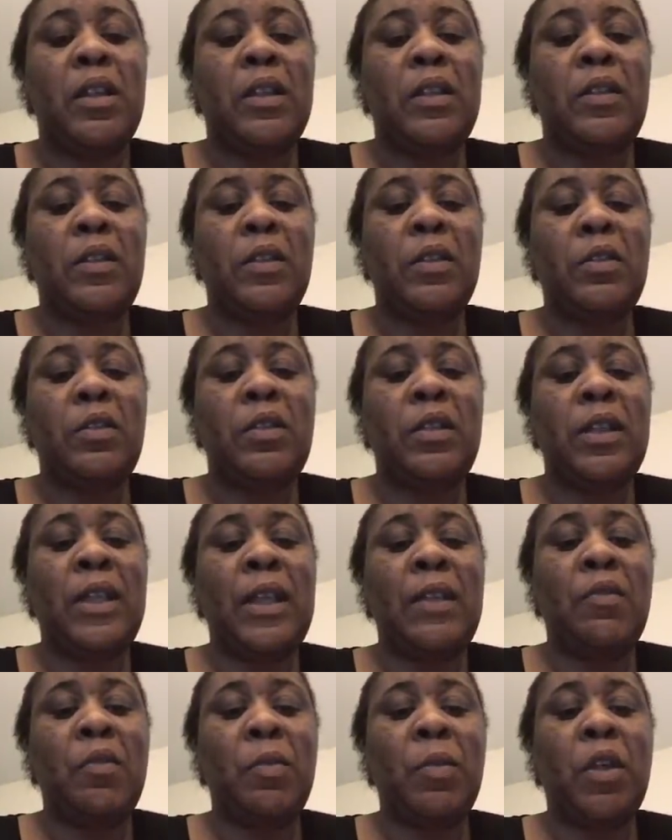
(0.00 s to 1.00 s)
So she
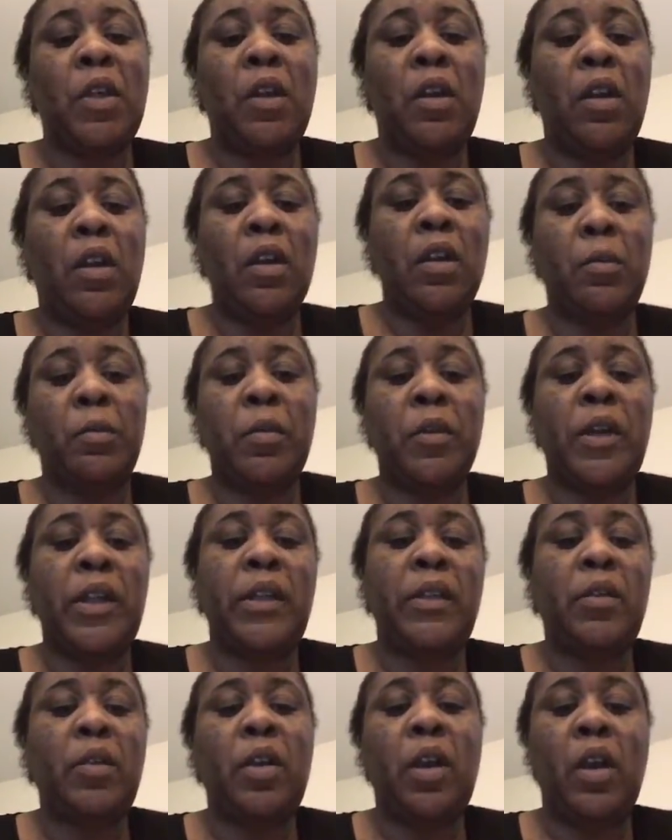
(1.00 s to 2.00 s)
gave him a car, a
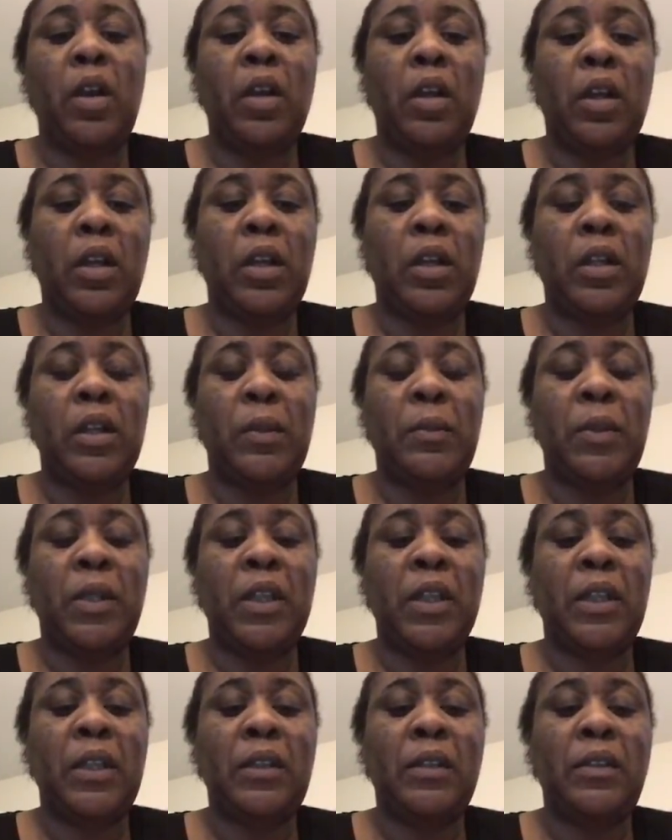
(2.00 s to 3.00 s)
brand new car,
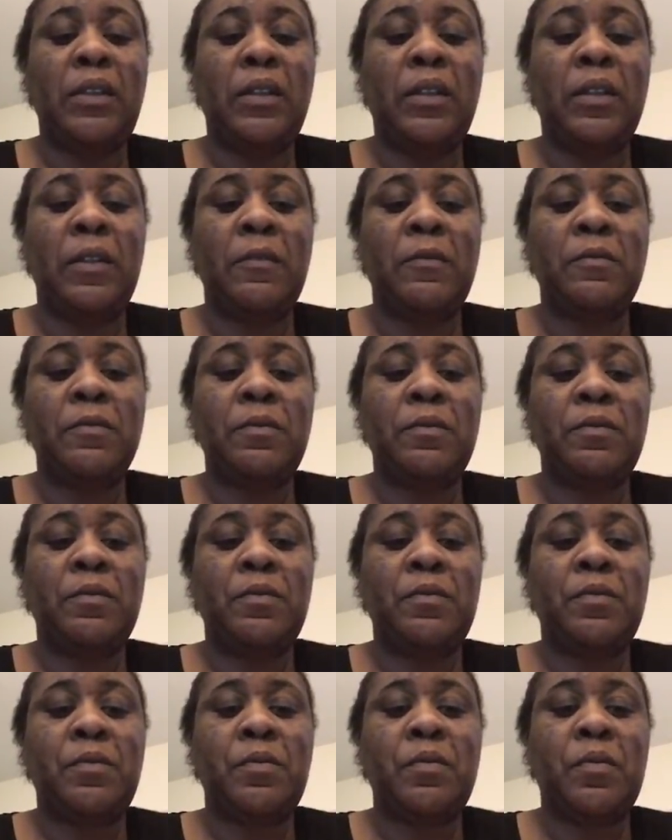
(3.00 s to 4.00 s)
because
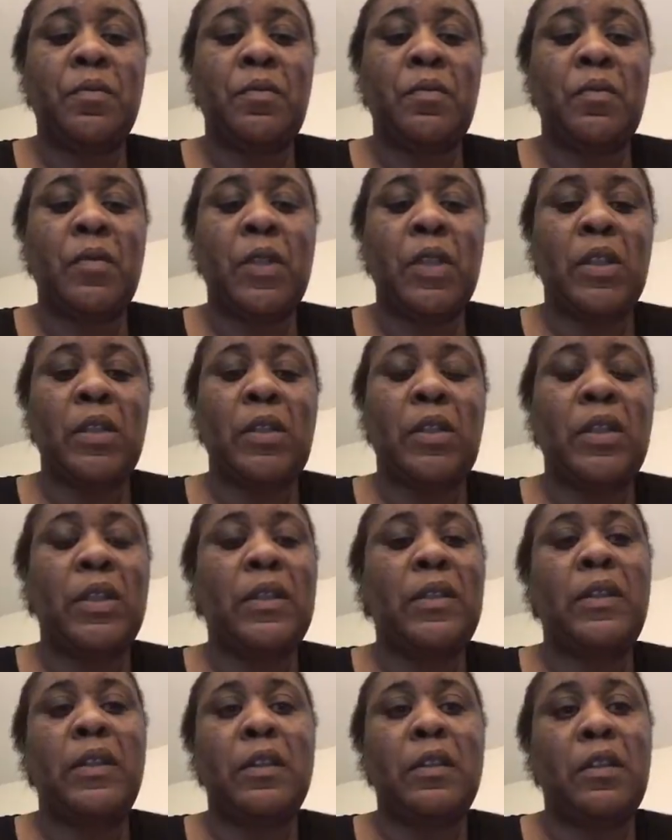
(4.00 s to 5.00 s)
she
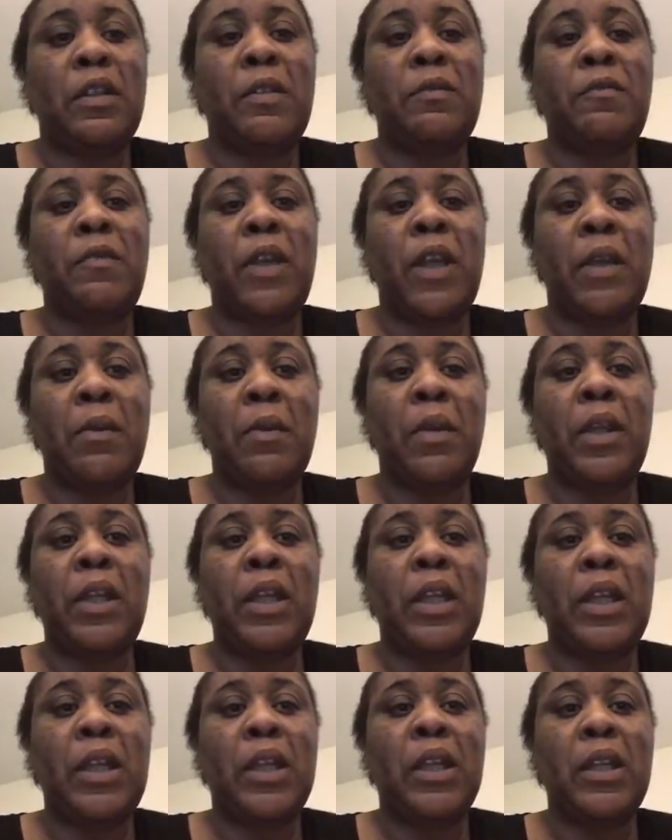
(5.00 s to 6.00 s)
considered him
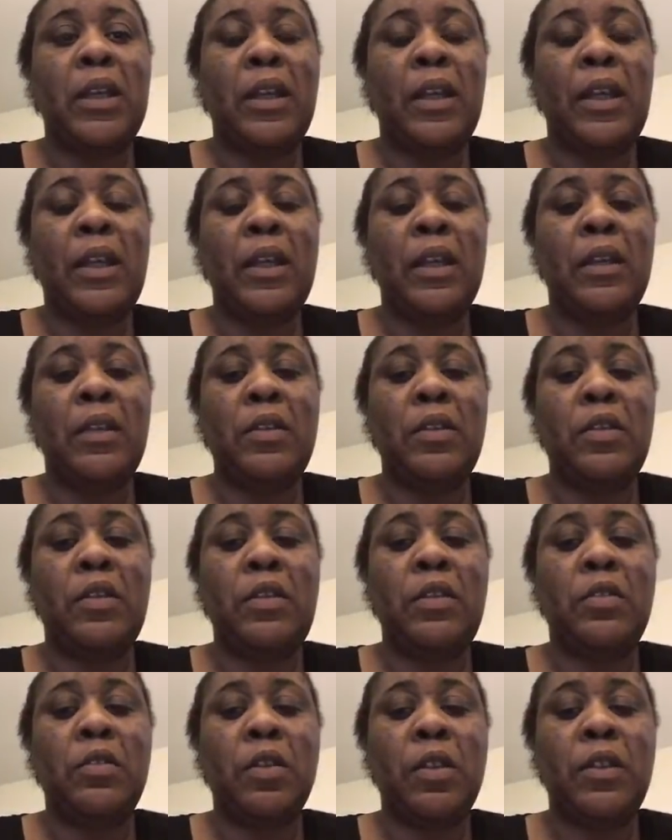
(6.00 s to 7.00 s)
family, and
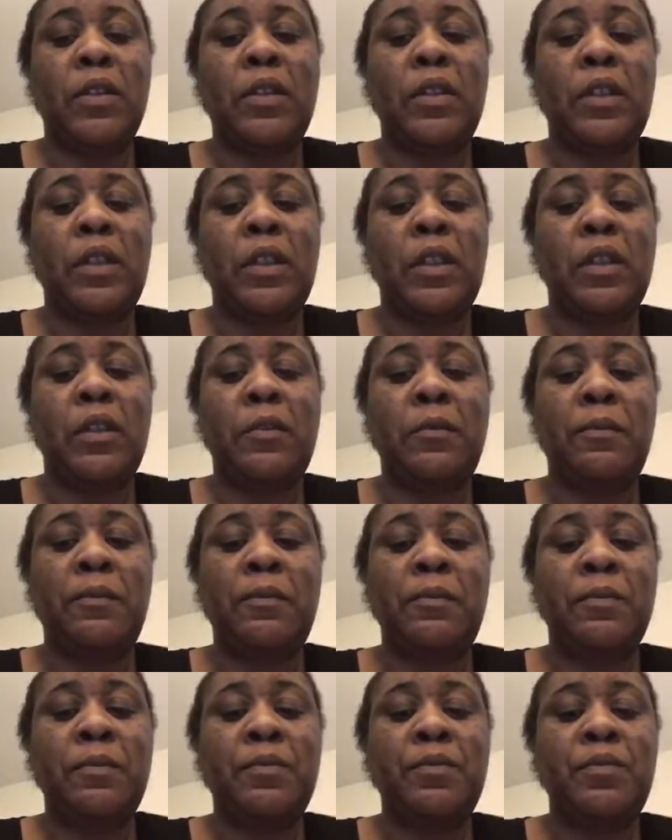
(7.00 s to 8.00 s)
she trusted him.
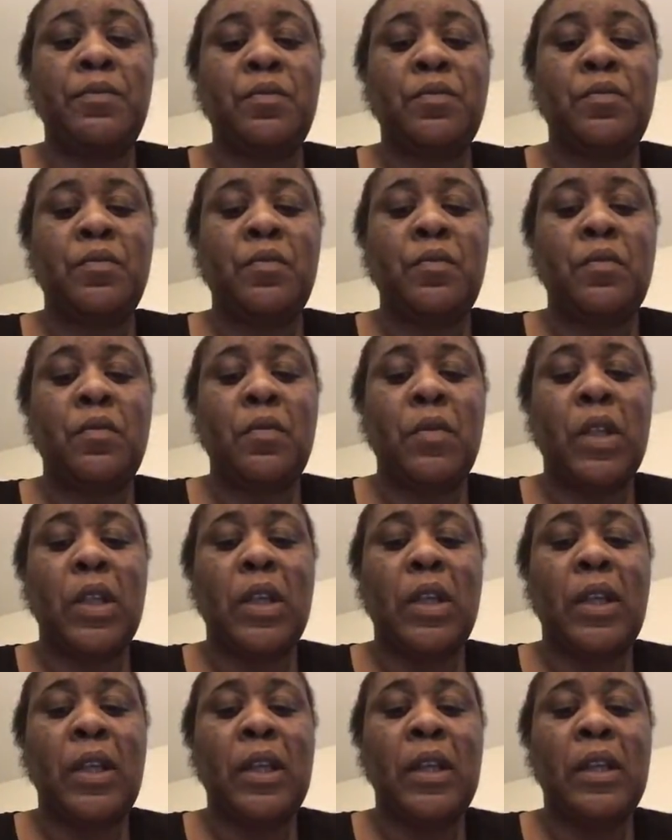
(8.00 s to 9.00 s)

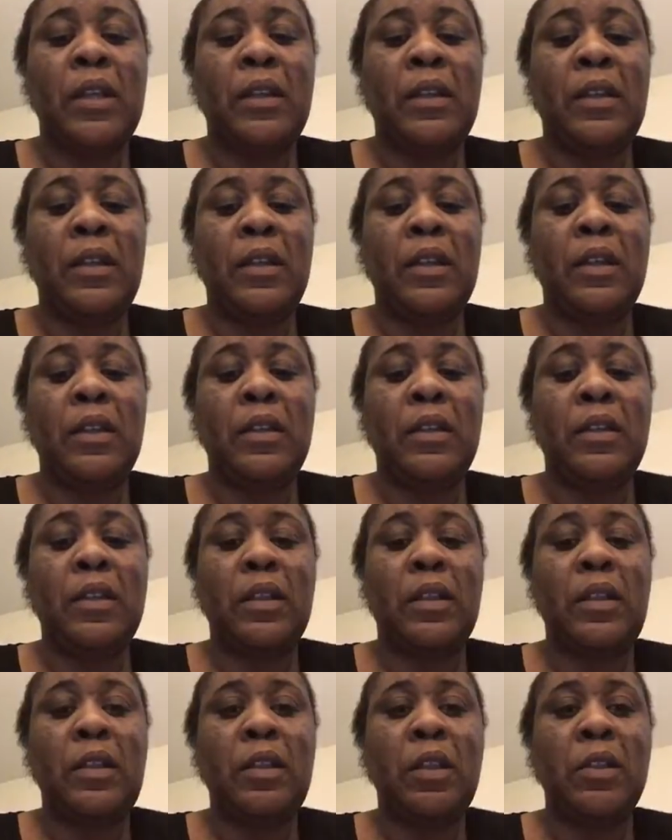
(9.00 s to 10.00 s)
And
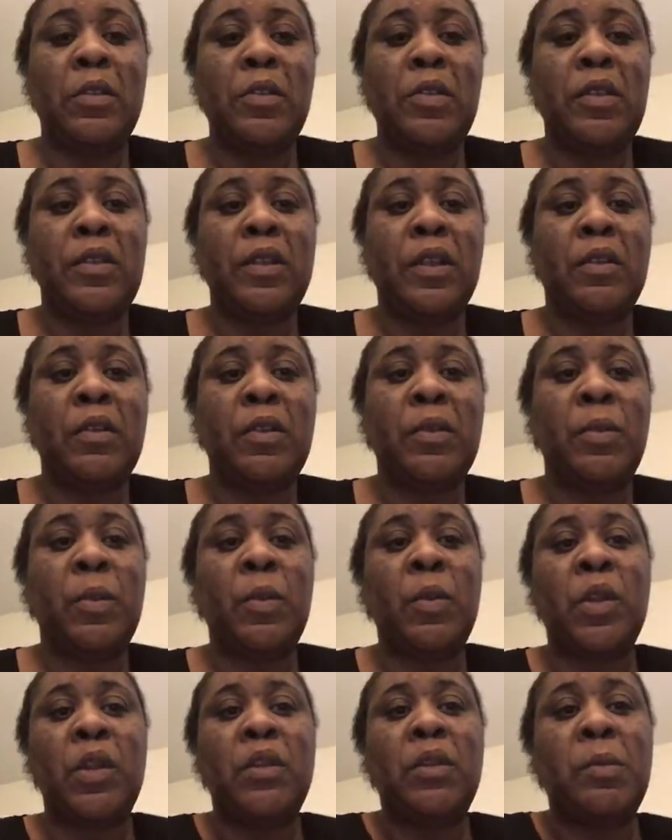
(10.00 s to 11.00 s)
she's always
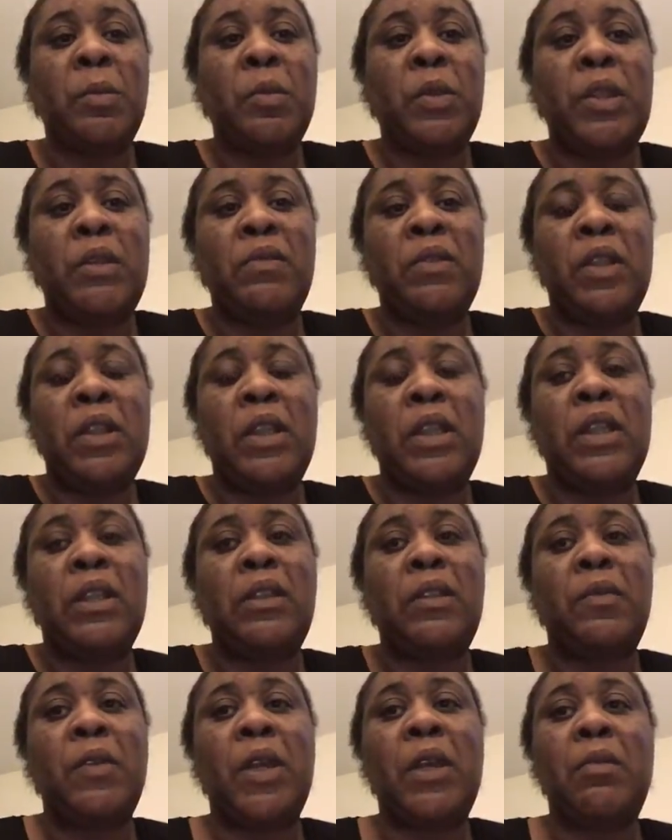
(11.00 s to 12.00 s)
been welcome, even in
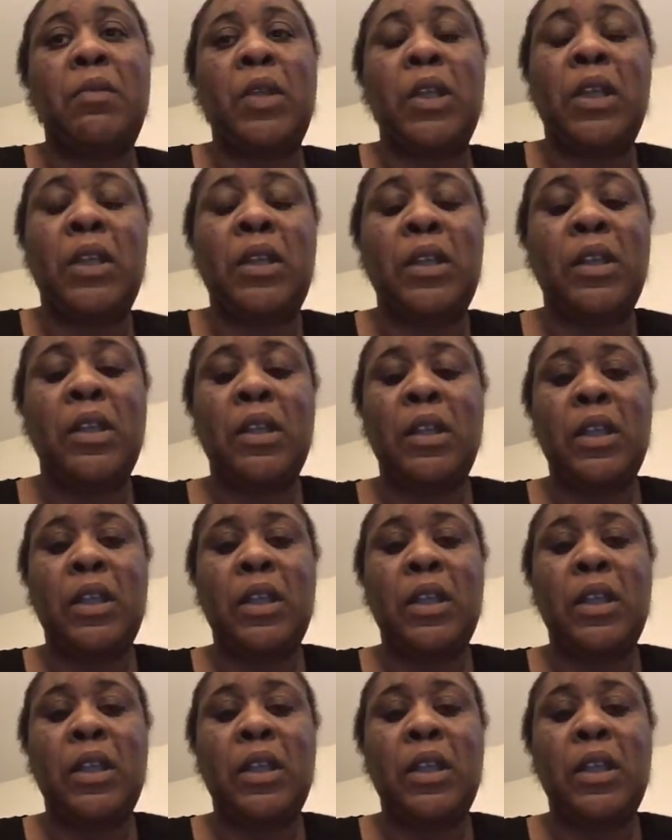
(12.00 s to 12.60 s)
his family,